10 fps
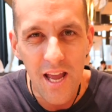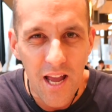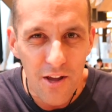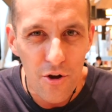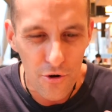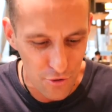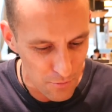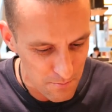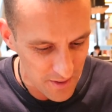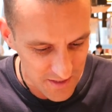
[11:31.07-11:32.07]
egg yolk
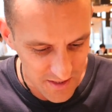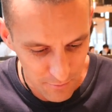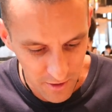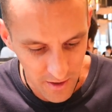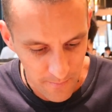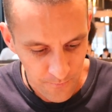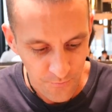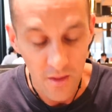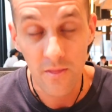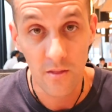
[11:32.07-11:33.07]
all mixed in with it.
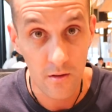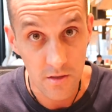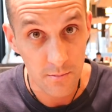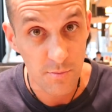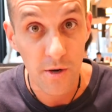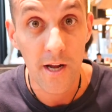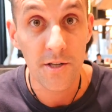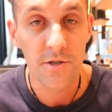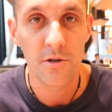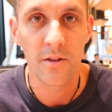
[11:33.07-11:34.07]
And there's some spring
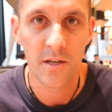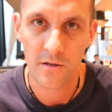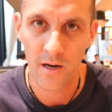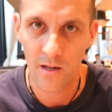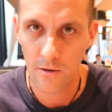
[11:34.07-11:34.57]
onions on there, so add a